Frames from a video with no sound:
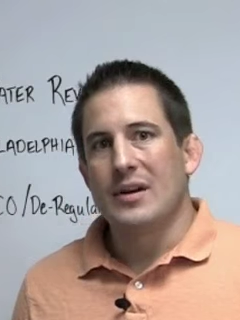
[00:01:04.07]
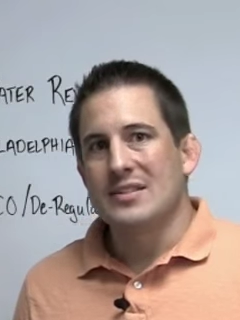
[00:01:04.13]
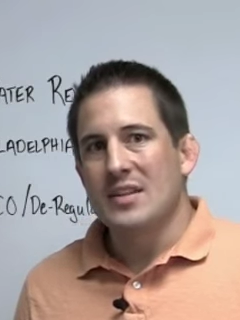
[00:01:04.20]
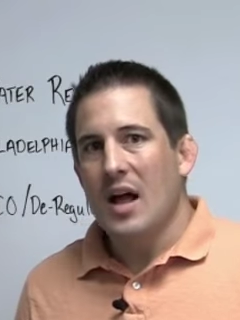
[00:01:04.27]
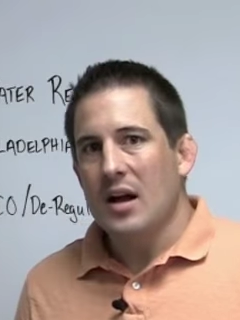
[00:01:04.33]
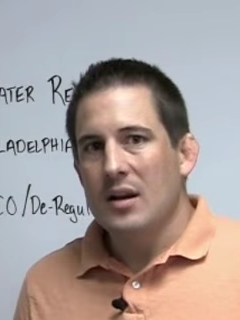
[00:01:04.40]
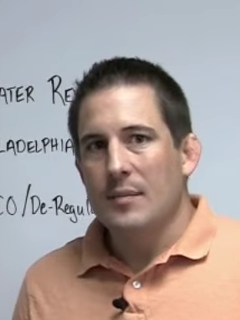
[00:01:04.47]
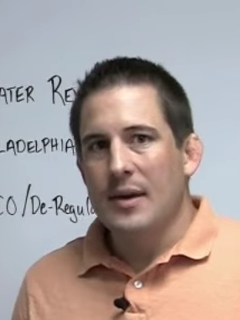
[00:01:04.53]
is
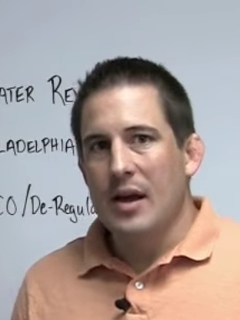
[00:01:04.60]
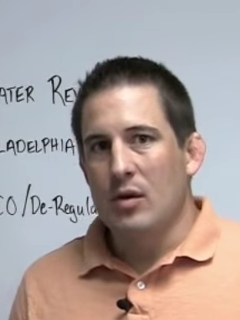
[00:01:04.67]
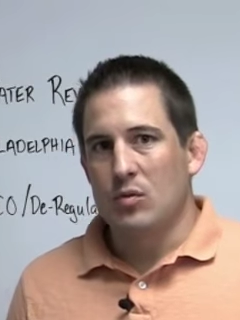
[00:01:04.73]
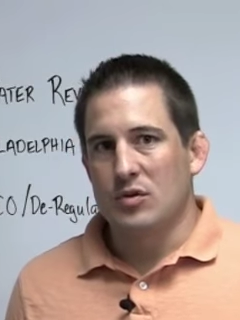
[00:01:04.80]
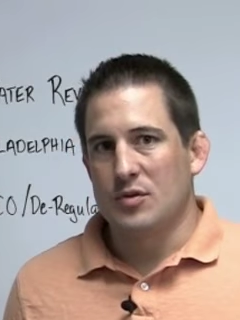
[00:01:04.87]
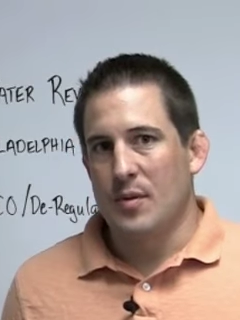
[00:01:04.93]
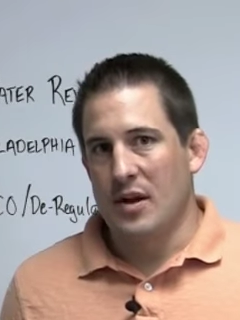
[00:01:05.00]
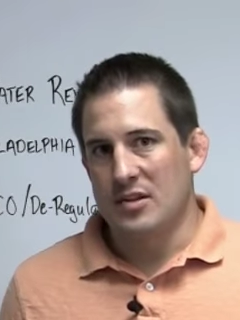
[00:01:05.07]
not going to be held
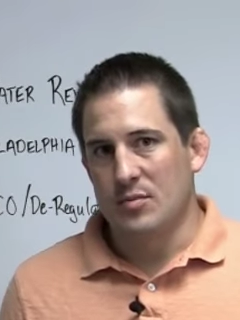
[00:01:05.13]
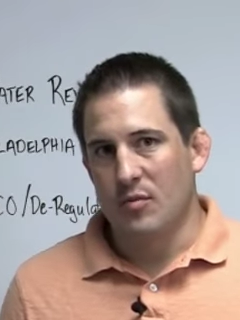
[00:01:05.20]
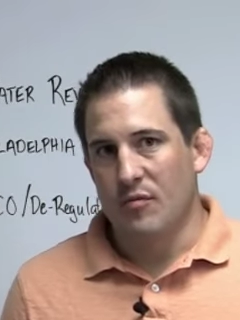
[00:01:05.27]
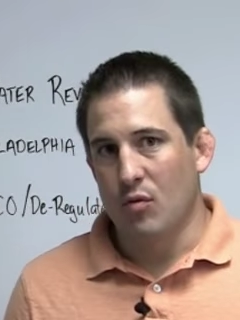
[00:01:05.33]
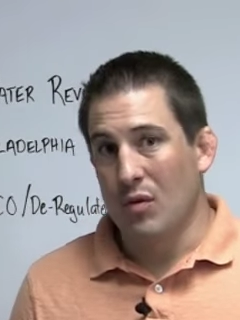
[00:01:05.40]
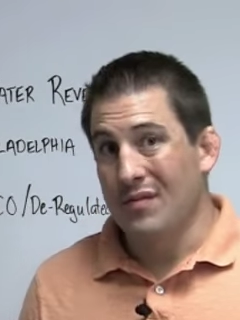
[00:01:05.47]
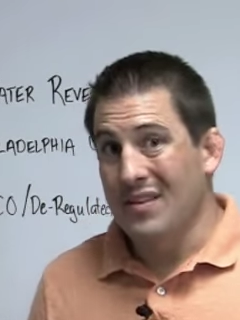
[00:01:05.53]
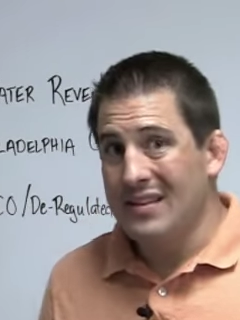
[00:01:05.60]
responsible
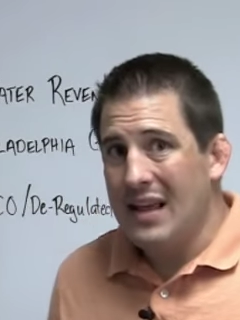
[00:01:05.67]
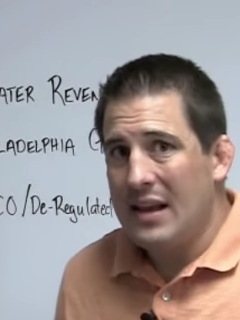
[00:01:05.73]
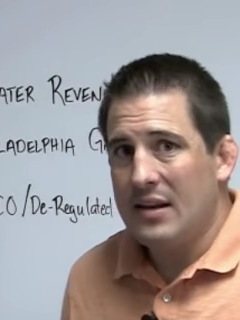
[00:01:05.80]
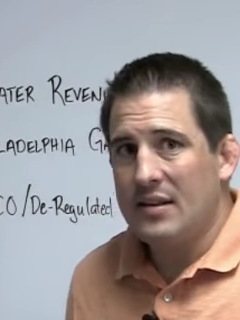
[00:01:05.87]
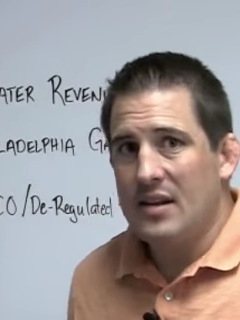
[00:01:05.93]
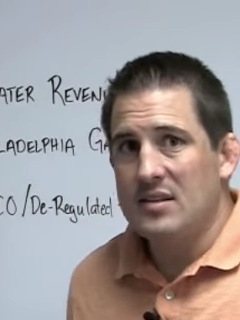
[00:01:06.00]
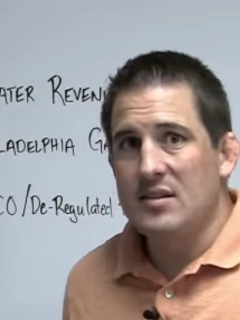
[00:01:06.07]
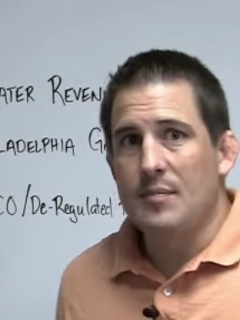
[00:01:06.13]
for. If the
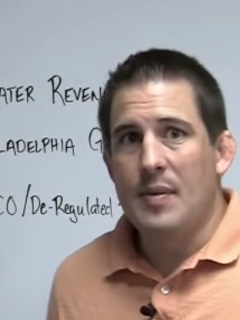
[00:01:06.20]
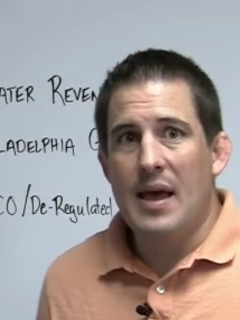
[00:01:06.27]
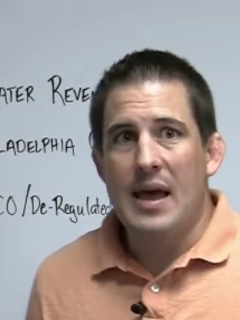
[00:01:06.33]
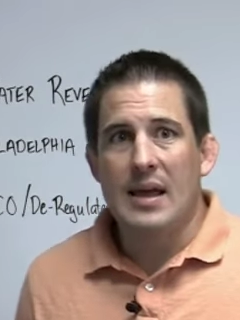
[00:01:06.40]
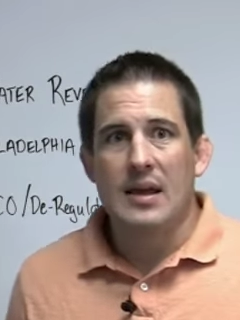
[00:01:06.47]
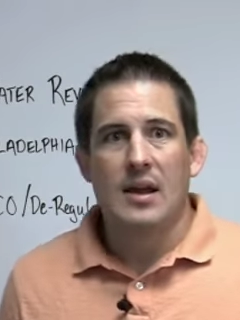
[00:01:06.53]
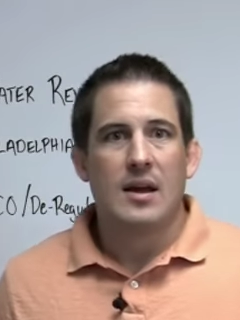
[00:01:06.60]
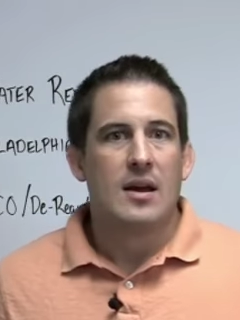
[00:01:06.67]
tenant doesn't
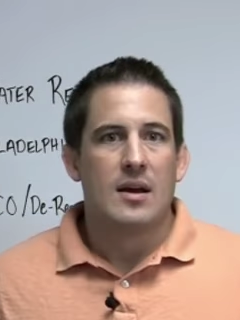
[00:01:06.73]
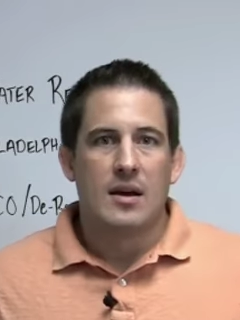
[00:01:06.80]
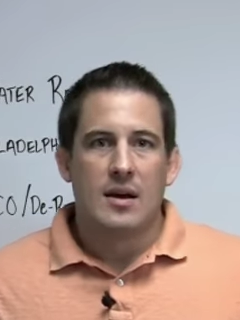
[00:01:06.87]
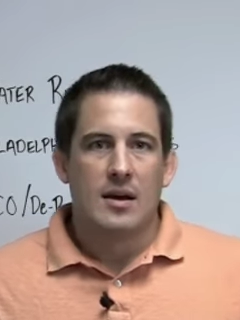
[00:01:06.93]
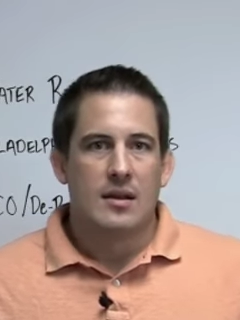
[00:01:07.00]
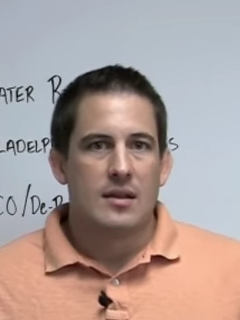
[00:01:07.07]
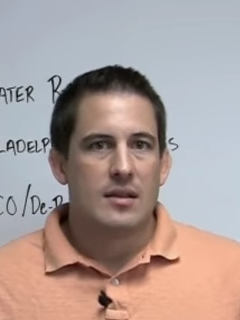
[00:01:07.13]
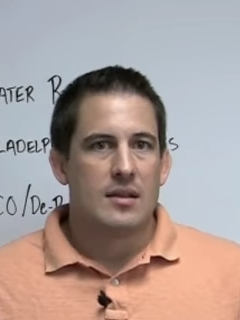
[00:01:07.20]
pay,
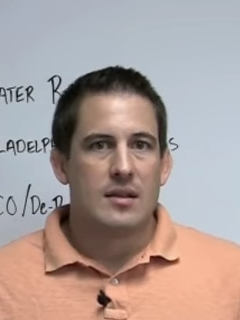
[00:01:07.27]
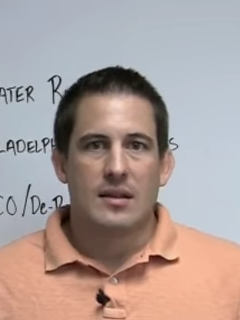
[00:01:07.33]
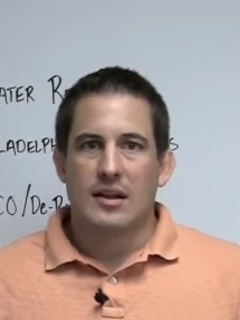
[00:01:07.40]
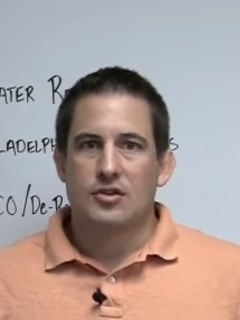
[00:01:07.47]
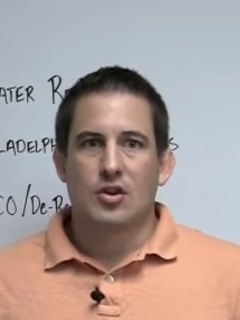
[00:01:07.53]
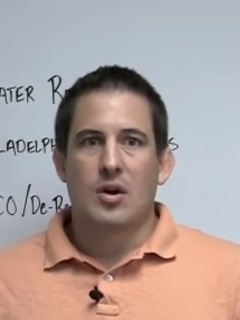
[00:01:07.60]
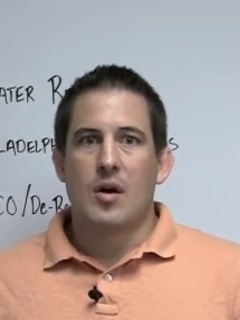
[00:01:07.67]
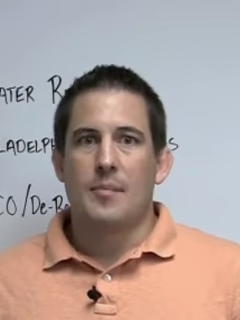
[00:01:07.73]
the
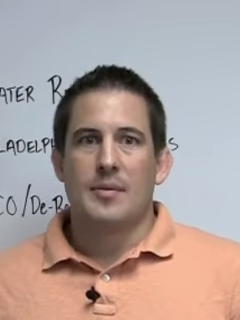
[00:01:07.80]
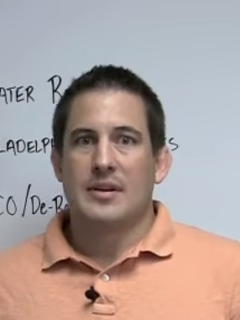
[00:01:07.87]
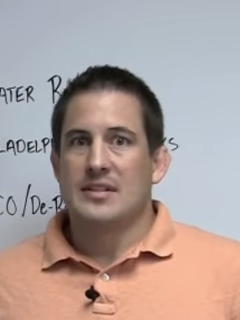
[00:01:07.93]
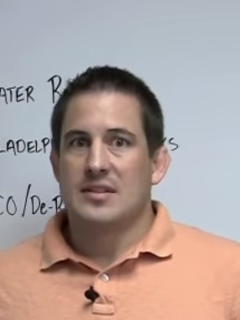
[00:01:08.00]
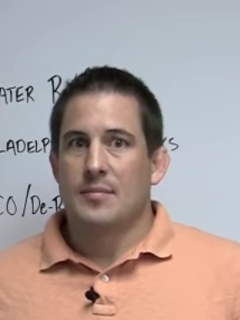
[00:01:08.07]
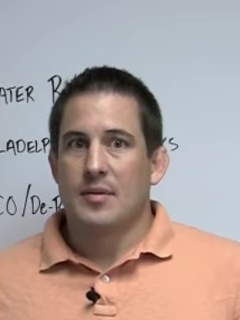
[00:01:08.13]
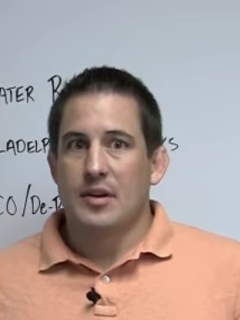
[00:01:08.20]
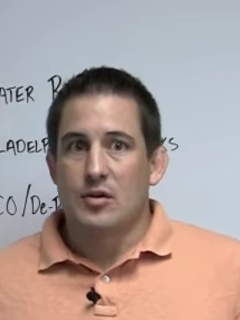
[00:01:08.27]
electric company
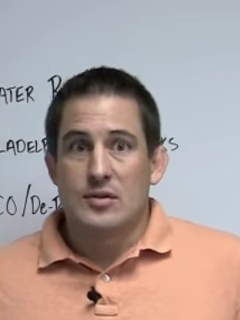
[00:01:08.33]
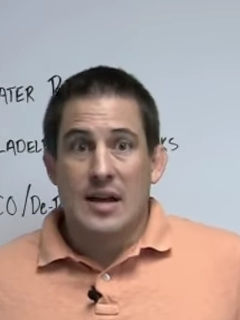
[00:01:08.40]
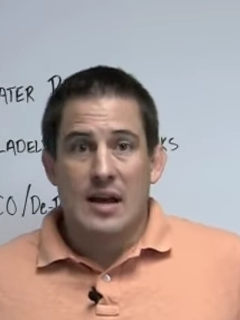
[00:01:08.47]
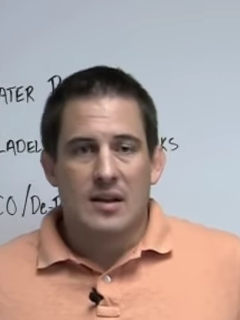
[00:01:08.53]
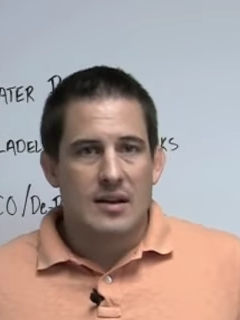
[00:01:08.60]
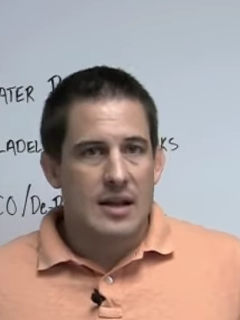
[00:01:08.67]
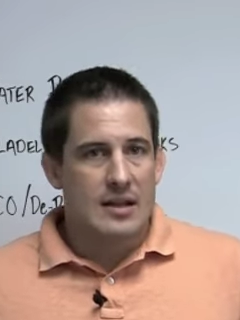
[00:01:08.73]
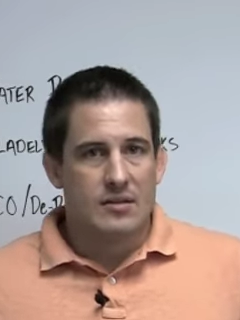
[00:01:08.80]
simply goes
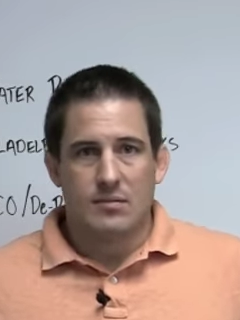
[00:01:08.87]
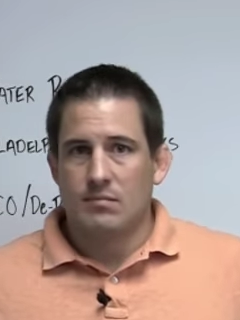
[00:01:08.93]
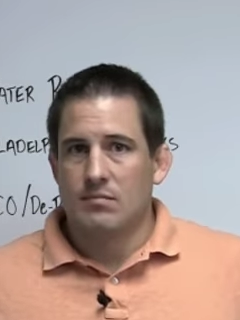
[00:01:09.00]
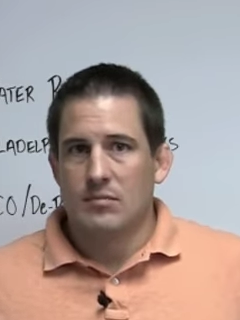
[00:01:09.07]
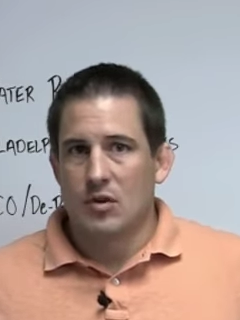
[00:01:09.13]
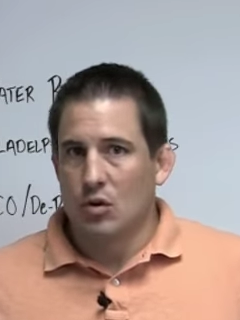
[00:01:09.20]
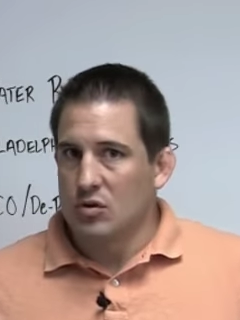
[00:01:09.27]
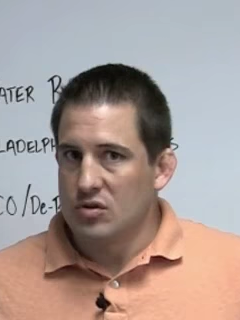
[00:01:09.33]
out and
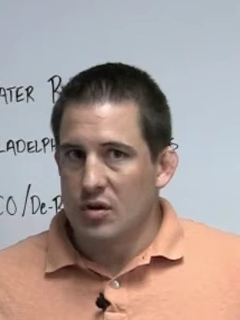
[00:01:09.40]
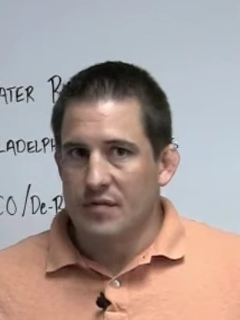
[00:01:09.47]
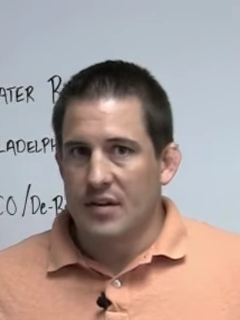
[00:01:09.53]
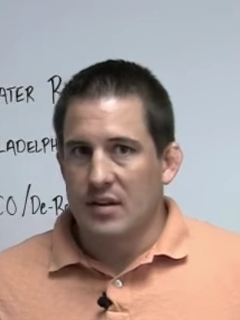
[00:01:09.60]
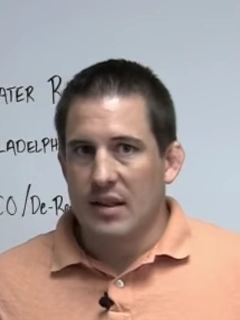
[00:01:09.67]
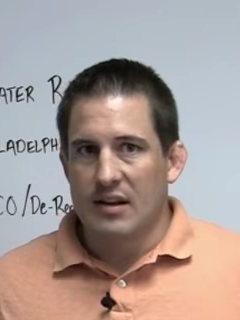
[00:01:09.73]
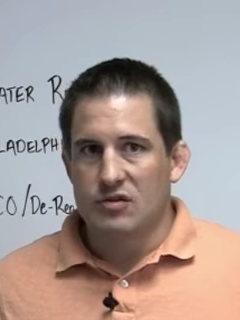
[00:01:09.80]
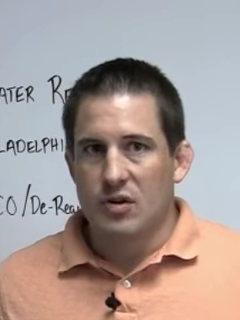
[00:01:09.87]
turns off the
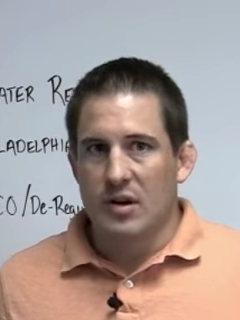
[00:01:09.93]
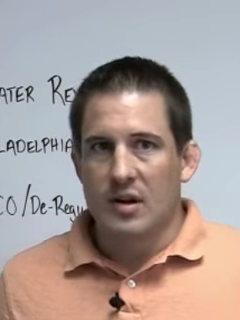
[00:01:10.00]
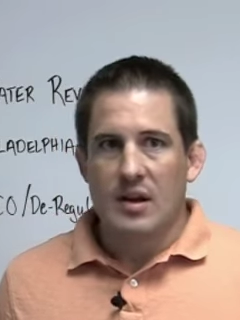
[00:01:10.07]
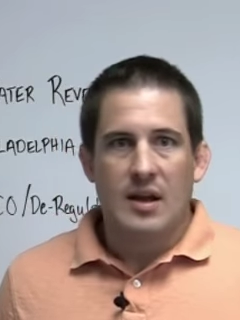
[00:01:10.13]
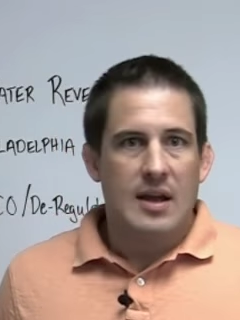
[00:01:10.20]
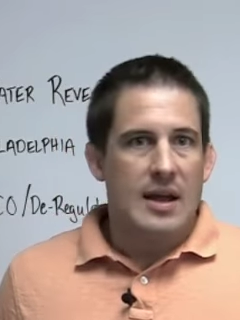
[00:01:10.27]
electric.